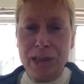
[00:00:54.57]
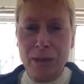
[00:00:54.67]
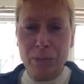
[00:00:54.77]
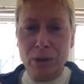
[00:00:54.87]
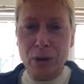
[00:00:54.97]

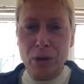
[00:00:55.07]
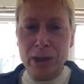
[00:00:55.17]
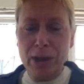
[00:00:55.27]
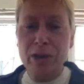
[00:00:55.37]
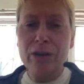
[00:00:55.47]
down below
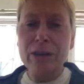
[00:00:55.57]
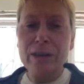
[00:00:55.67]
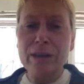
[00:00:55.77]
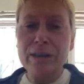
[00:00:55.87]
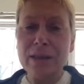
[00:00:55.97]
here
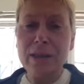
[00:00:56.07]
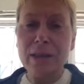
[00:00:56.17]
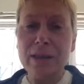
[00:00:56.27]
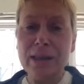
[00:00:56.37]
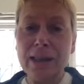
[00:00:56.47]
is
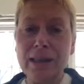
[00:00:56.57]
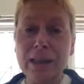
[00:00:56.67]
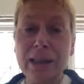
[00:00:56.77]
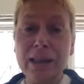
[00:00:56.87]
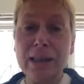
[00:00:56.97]
the
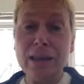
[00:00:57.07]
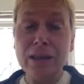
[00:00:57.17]
link.